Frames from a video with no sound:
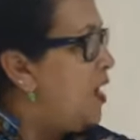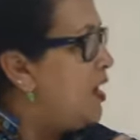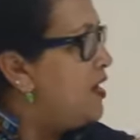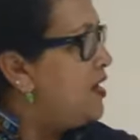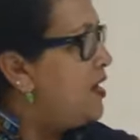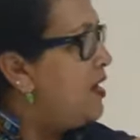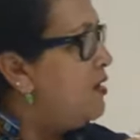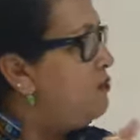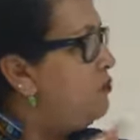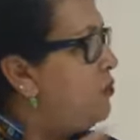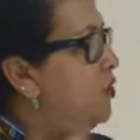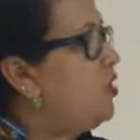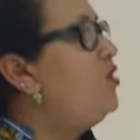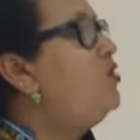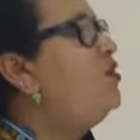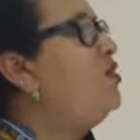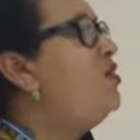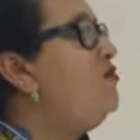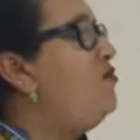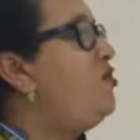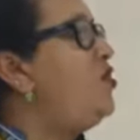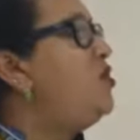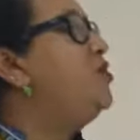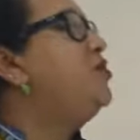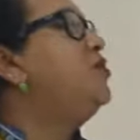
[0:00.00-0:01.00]
Now both
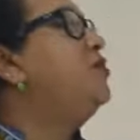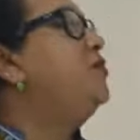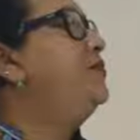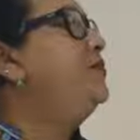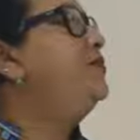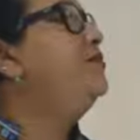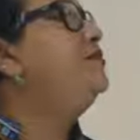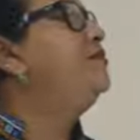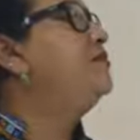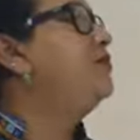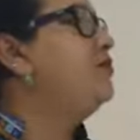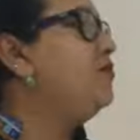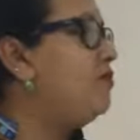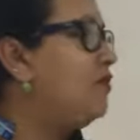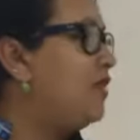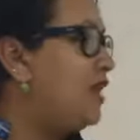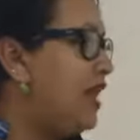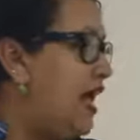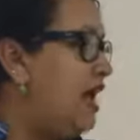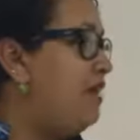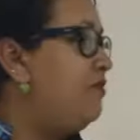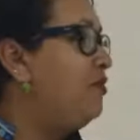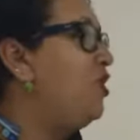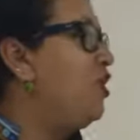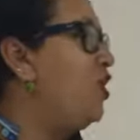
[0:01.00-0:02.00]
of you
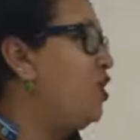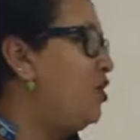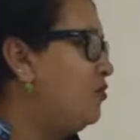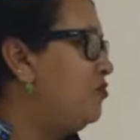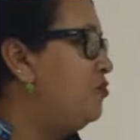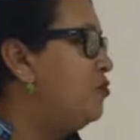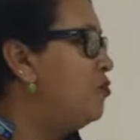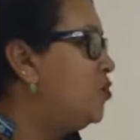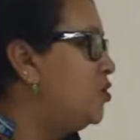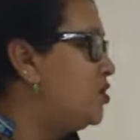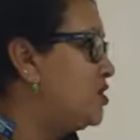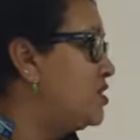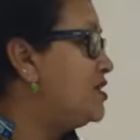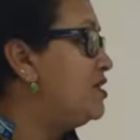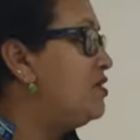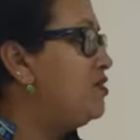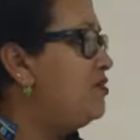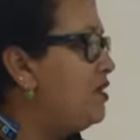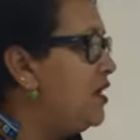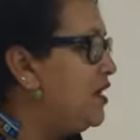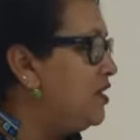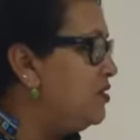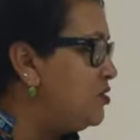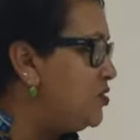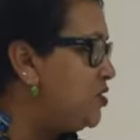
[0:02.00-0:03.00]
have a lot of water
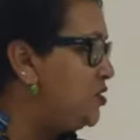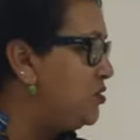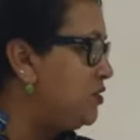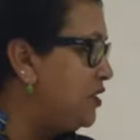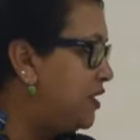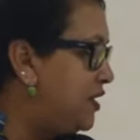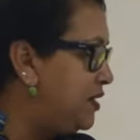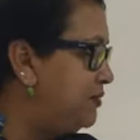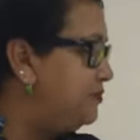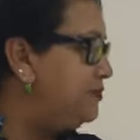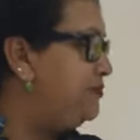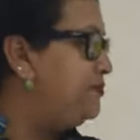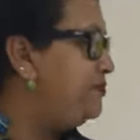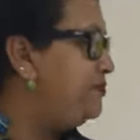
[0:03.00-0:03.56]
around you, right?